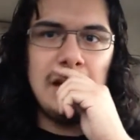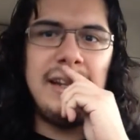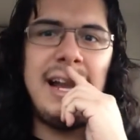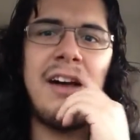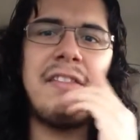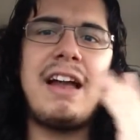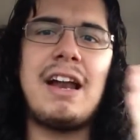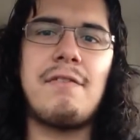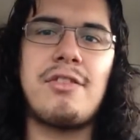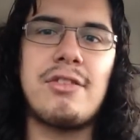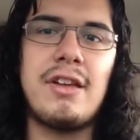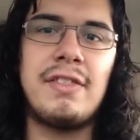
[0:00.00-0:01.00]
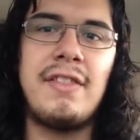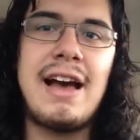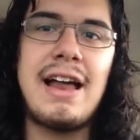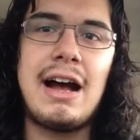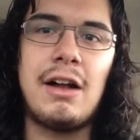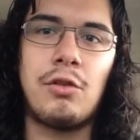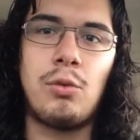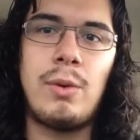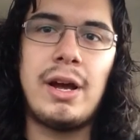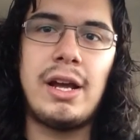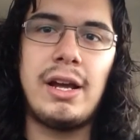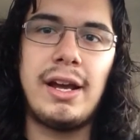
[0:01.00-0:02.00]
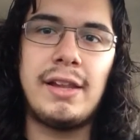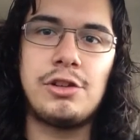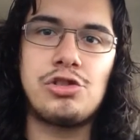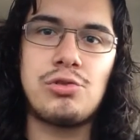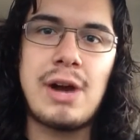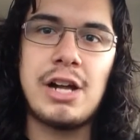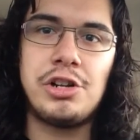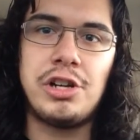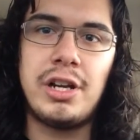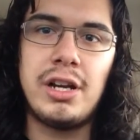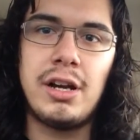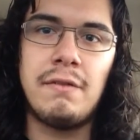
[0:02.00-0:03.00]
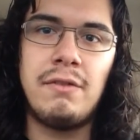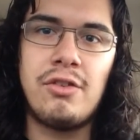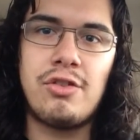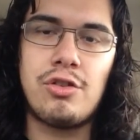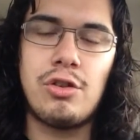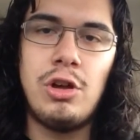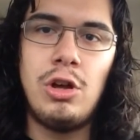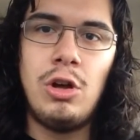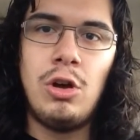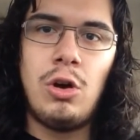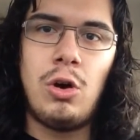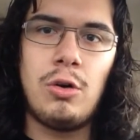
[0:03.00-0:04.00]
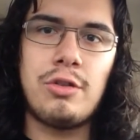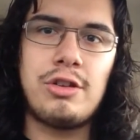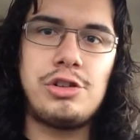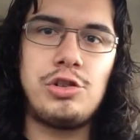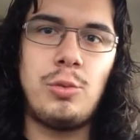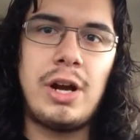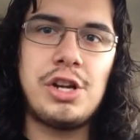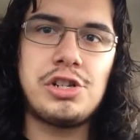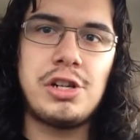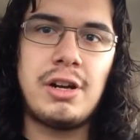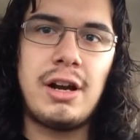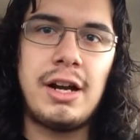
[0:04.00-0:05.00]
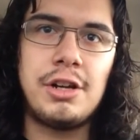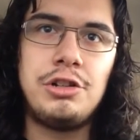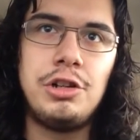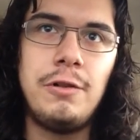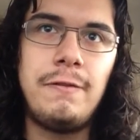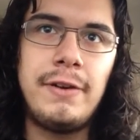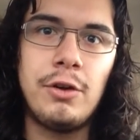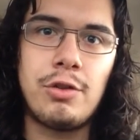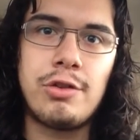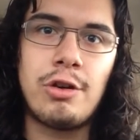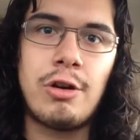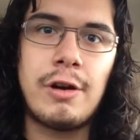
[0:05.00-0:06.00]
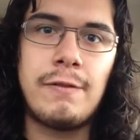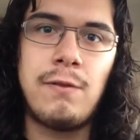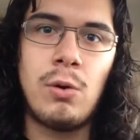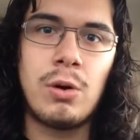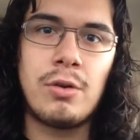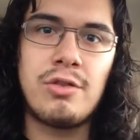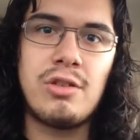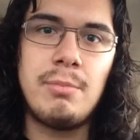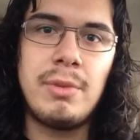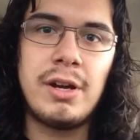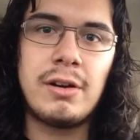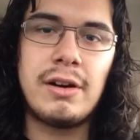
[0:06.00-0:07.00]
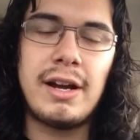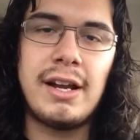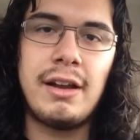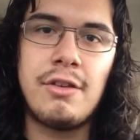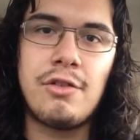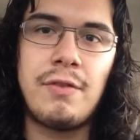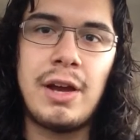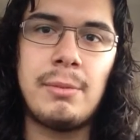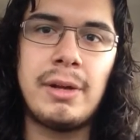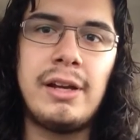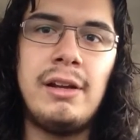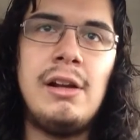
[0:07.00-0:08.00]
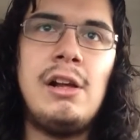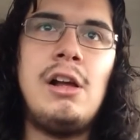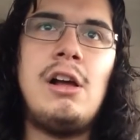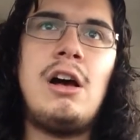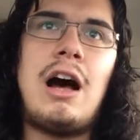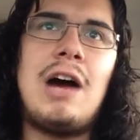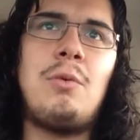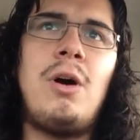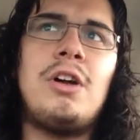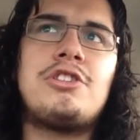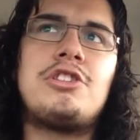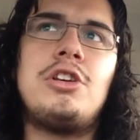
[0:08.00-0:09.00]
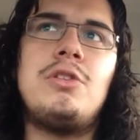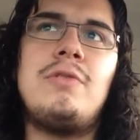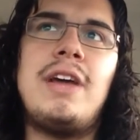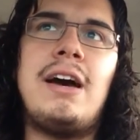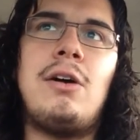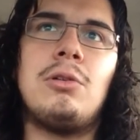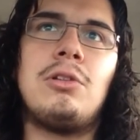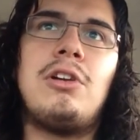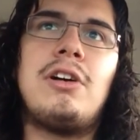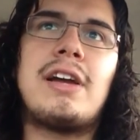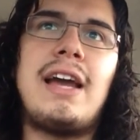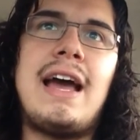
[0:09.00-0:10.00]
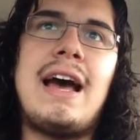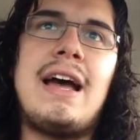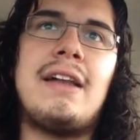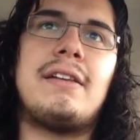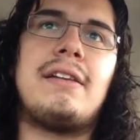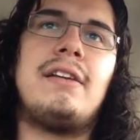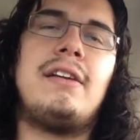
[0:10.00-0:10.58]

that I've said that out of the way and the tragedy of this whole situation, I do feel sorry for Zemir and his family. I want to now look at